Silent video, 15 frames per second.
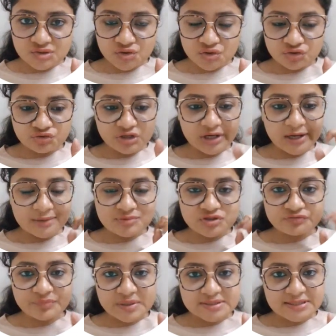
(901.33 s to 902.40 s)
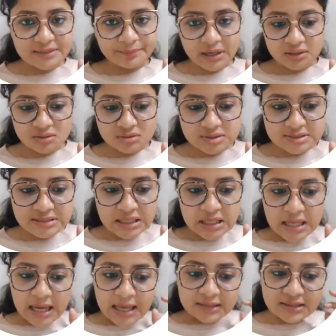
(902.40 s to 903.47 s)
or three types of basic patterns,
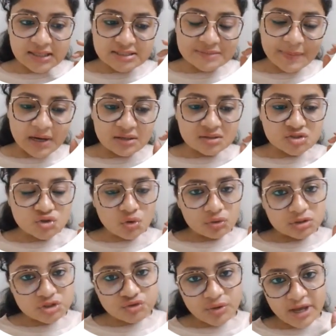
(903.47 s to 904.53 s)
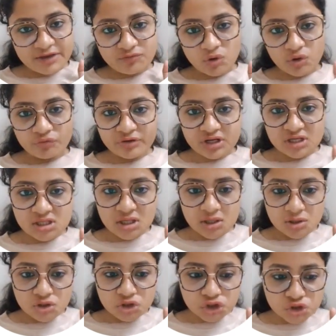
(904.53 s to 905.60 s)
and these patterns also I have already
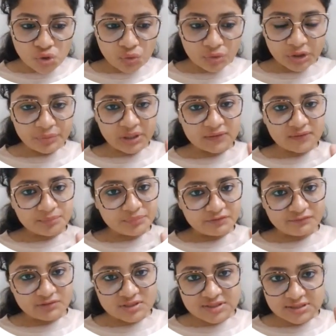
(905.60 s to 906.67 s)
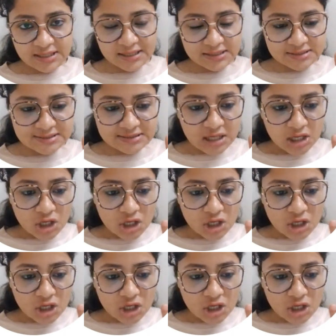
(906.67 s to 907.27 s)
shown you in the previous slides.